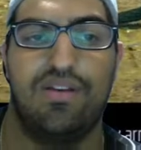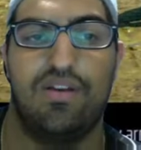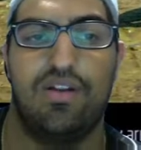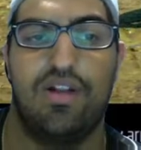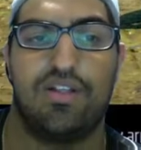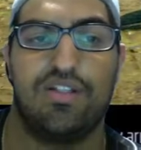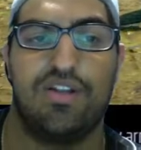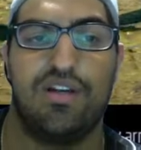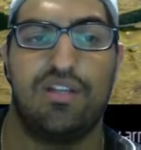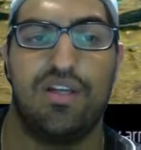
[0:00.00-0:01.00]
Colossus
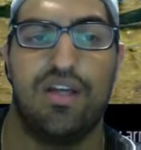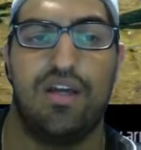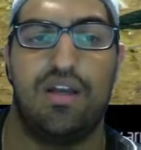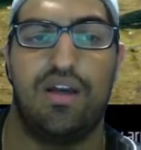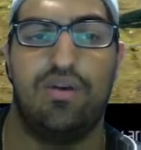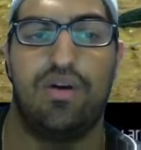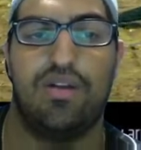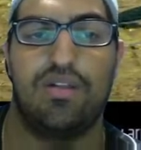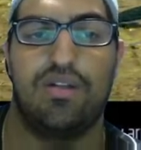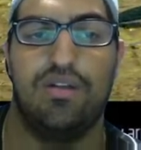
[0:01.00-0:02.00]
taunting yet. I
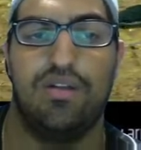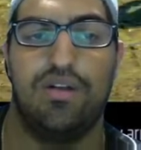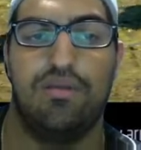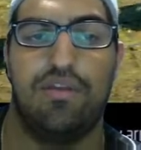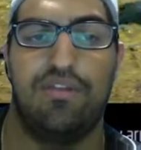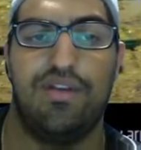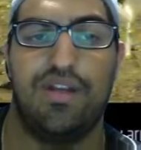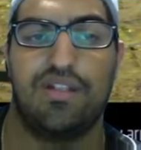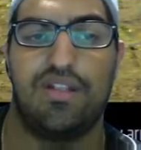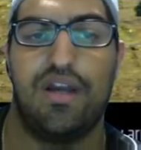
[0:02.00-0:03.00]
want my
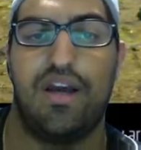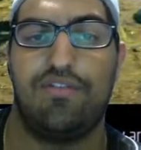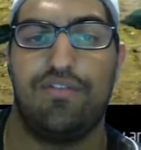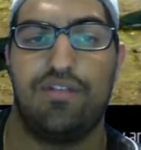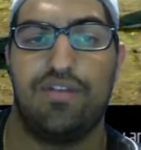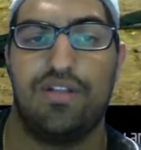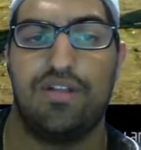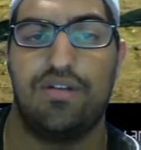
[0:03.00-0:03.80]
Phoenix to die first.